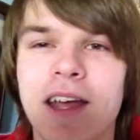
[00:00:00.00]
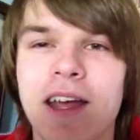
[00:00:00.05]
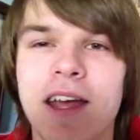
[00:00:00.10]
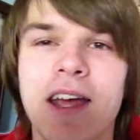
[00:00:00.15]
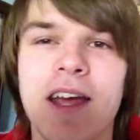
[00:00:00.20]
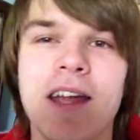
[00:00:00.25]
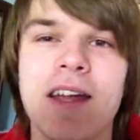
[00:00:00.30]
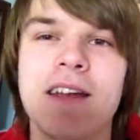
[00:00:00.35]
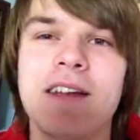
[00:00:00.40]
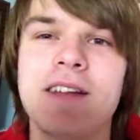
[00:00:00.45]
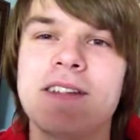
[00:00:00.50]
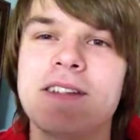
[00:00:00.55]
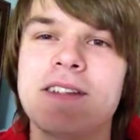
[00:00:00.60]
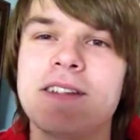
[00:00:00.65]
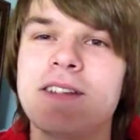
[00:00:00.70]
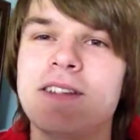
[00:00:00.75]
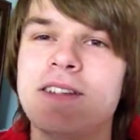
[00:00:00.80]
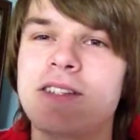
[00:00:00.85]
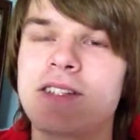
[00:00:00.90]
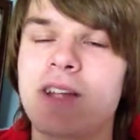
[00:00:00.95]
and
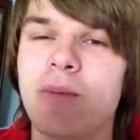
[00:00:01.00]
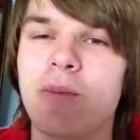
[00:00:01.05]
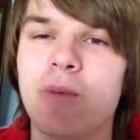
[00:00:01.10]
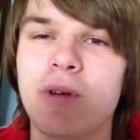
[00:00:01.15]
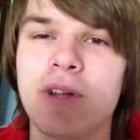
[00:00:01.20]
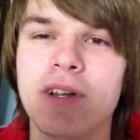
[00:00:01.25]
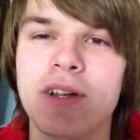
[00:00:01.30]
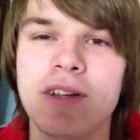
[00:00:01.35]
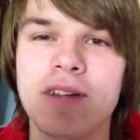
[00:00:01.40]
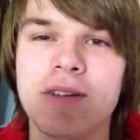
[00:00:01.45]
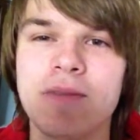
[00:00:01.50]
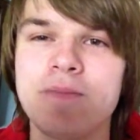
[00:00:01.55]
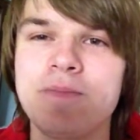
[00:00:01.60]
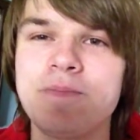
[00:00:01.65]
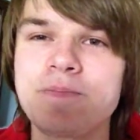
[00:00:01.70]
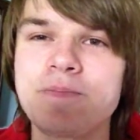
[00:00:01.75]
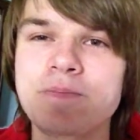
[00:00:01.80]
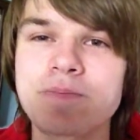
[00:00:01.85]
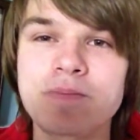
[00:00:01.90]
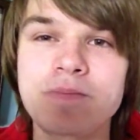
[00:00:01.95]
someone's
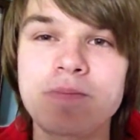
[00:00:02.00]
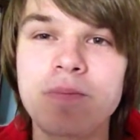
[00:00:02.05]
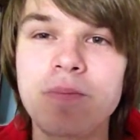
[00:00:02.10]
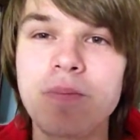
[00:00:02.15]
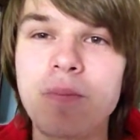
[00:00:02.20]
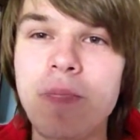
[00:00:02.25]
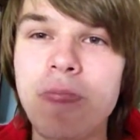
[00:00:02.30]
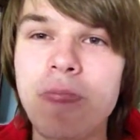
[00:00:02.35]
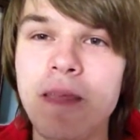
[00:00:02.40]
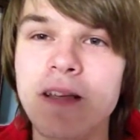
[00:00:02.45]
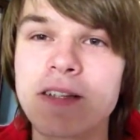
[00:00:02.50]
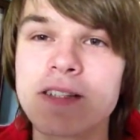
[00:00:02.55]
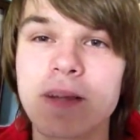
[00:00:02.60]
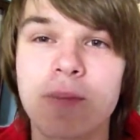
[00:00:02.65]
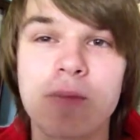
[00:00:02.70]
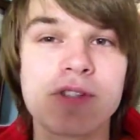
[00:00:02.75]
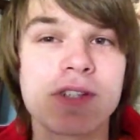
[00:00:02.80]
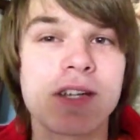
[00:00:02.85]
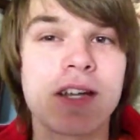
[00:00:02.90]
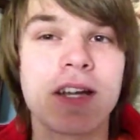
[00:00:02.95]

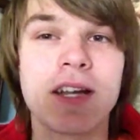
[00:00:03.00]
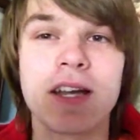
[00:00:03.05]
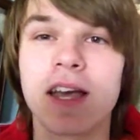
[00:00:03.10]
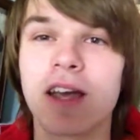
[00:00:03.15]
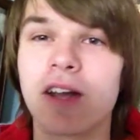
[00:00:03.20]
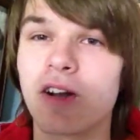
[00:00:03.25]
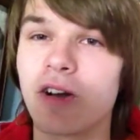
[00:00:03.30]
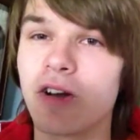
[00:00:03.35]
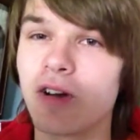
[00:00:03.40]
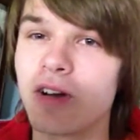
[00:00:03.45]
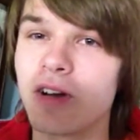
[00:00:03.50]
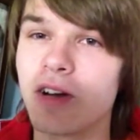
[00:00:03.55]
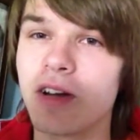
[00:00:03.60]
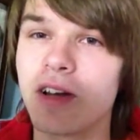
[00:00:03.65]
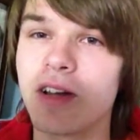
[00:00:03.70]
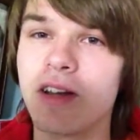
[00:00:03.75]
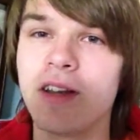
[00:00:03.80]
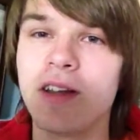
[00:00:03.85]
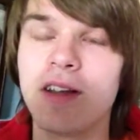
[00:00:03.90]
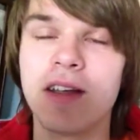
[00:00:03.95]
going to get
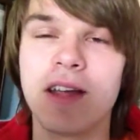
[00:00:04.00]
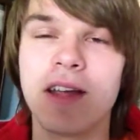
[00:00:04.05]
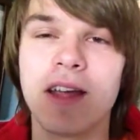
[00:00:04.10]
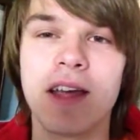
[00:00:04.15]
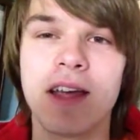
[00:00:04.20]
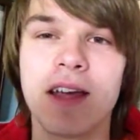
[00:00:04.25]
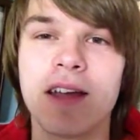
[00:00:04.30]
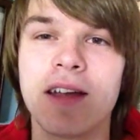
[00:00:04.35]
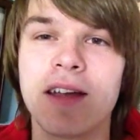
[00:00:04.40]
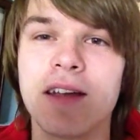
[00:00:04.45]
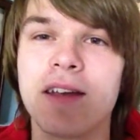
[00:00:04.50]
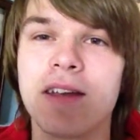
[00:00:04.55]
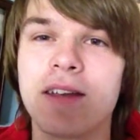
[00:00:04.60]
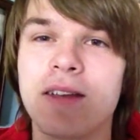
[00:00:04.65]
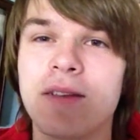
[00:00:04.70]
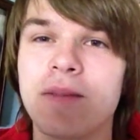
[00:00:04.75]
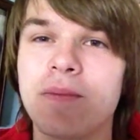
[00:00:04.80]
hurt. And